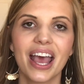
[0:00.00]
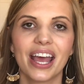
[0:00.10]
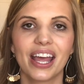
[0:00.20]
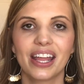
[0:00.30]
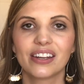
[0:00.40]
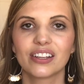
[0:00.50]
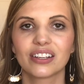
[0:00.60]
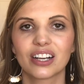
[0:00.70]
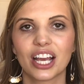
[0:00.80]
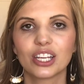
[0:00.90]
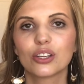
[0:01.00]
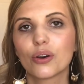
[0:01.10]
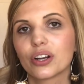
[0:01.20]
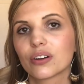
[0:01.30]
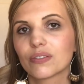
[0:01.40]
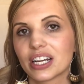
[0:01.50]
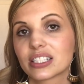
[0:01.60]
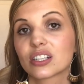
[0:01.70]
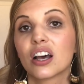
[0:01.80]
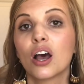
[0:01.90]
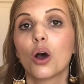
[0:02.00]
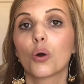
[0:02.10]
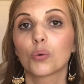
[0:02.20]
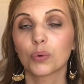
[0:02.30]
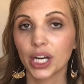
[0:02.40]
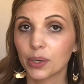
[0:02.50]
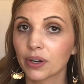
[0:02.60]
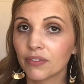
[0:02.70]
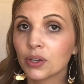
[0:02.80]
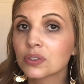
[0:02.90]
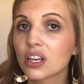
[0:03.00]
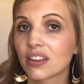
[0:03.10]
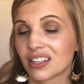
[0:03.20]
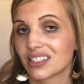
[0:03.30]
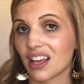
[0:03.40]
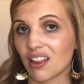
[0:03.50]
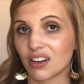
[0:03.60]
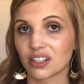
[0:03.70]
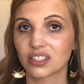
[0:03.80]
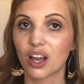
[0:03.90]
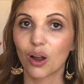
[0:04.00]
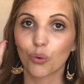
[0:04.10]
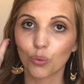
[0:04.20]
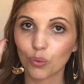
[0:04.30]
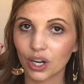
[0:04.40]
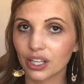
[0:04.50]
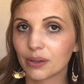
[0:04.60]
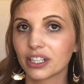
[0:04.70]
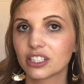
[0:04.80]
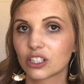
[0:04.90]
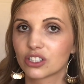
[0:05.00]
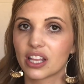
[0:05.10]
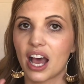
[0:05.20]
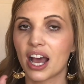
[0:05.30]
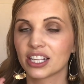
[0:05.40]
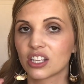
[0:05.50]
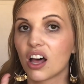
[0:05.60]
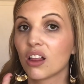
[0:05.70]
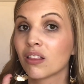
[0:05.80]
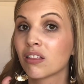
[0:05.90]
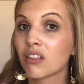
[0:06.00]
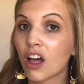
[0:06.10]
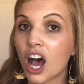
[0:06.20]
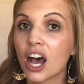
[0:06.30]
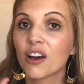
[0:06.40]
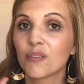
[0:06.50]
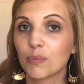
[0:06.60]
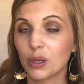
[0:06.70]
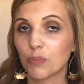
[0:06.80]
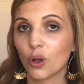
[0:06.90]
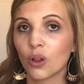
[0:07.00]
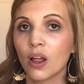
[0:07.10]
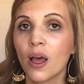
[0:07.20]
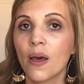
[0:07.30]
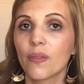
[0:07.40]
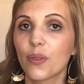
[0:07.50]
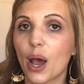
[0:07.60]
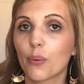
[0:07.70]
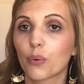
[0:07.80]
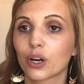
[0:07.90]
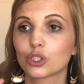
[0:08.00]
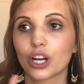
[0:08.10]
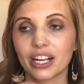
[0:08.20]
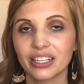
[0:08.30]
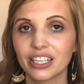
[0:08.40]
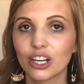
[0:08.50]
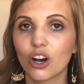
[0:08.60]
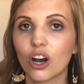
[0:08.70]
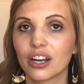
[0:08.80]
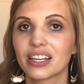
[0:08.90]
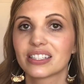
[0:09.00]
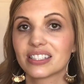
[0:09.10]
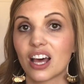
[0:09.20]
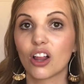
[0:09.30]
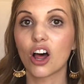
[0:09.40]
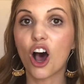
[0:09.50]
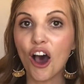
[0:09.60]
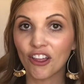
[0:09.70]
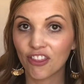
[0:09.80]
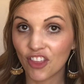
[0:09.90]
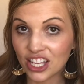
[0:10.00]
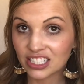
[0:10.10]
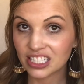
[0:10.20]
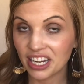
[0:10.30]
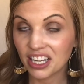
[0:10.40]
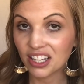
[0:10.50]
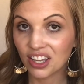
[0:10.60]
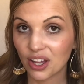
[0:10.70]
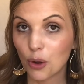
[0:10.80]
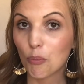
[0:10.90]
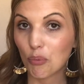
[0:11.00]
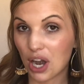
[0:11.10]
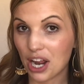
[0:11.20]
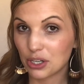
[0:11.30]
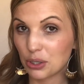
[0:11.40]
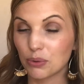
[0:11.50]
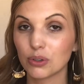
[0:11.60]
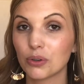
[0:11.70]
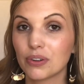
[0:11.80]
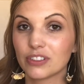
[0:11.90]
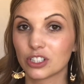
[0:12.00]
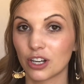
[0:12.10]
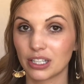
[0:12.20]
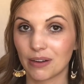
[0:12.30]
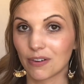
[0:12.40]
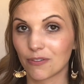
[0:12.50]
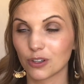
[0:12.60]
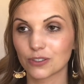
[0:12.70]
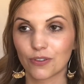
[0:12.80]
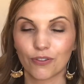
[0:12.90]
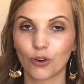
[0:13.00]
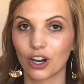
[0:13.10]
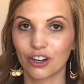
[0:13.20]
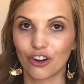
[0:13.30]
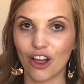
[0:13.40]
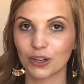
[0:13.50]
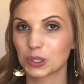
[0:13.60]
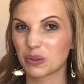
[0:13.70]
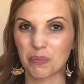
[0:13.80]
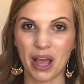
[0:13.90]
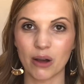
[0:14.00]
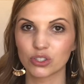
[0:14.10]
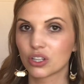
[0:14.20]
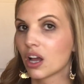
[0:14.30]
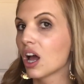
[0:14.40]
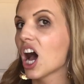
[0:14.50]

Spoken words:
and kind of know your risk. Read reviews on the sellers. Really research that. I saw a lot of people that were trying to get on and sell authentic, brand new Louis Vuitton Neverfulls for $400 with a pouch.